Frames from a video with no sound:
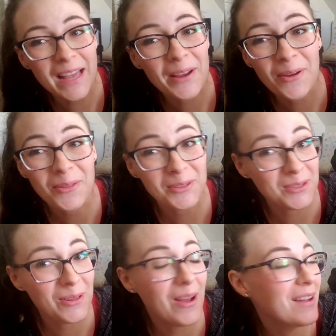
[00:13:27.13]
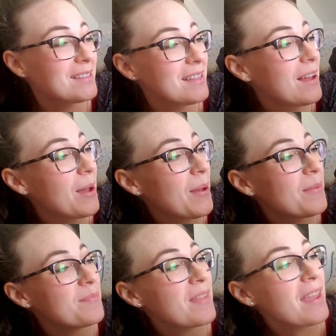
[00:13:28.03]
I know there's a lot.
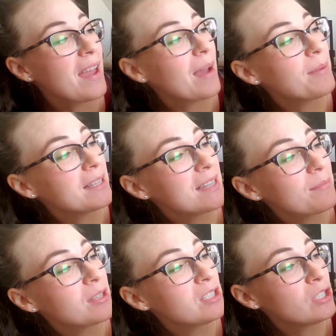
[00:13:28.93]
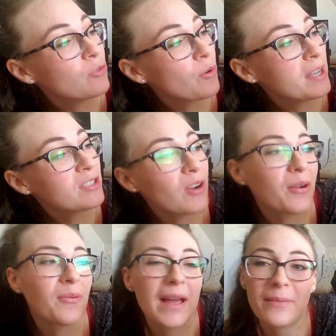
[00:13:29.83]
I picked up the Detroit
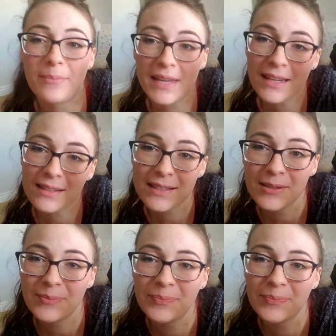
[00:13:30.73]
dark red beet.